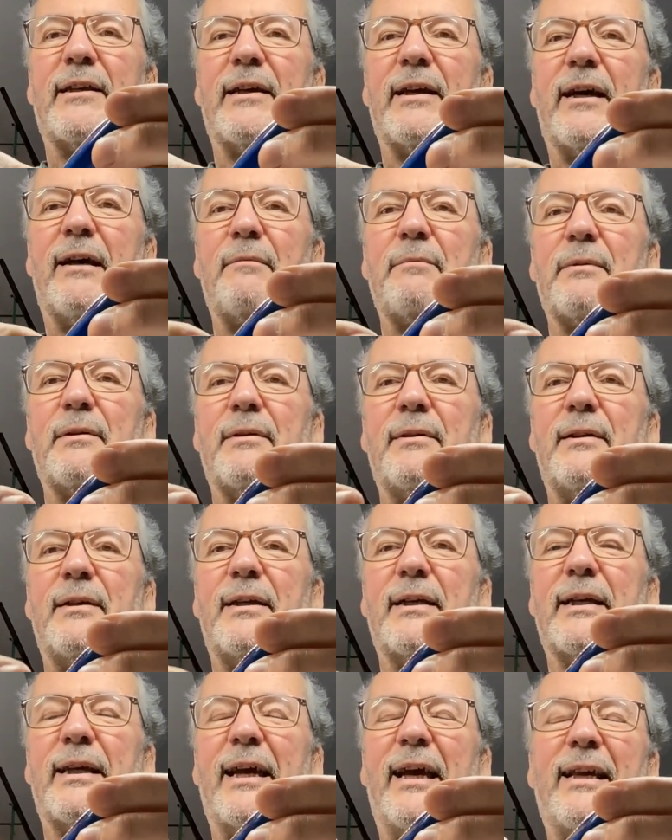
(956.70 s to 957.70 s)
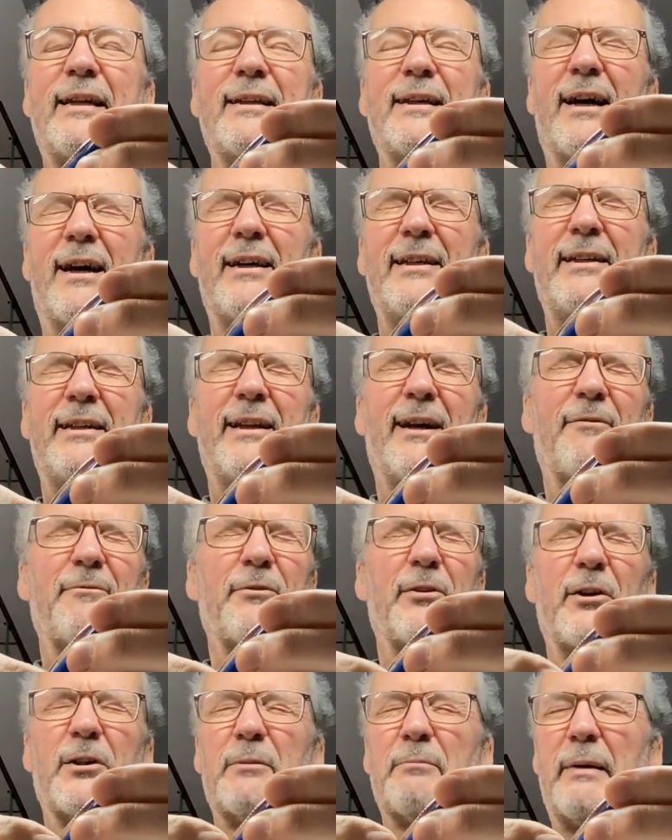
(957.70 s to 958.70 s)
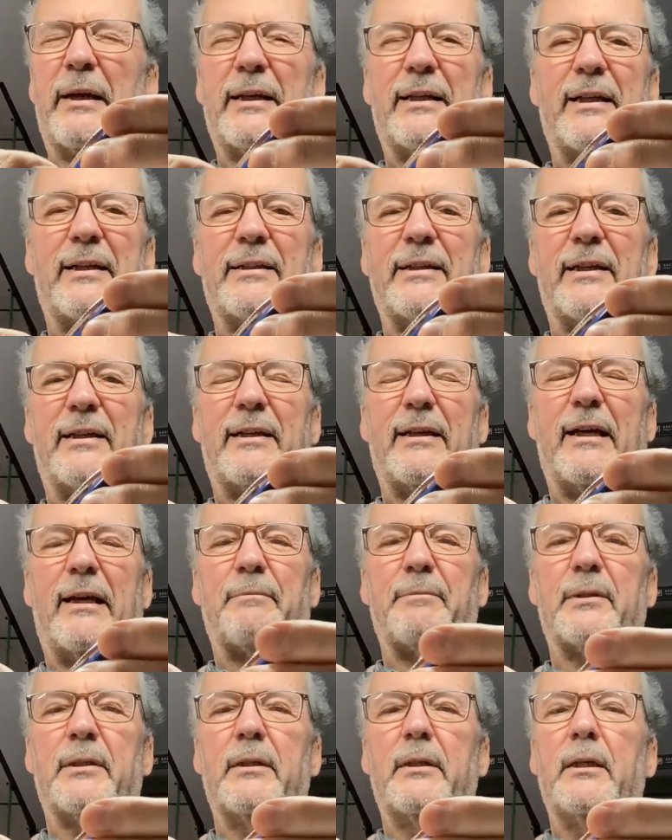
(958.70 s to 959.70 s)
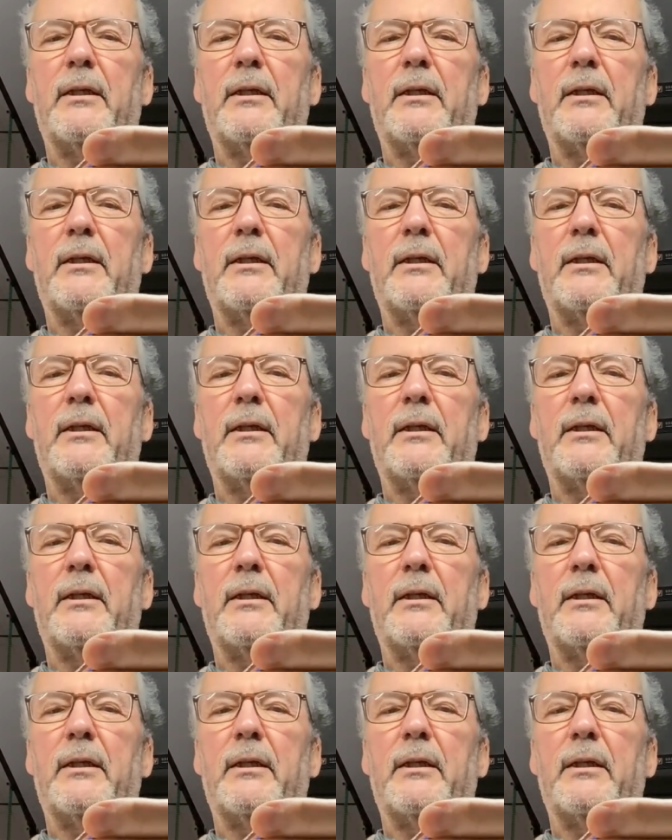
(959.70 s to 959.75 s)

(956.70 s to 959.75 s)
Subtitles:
cap. Again, I love those magnetic caps.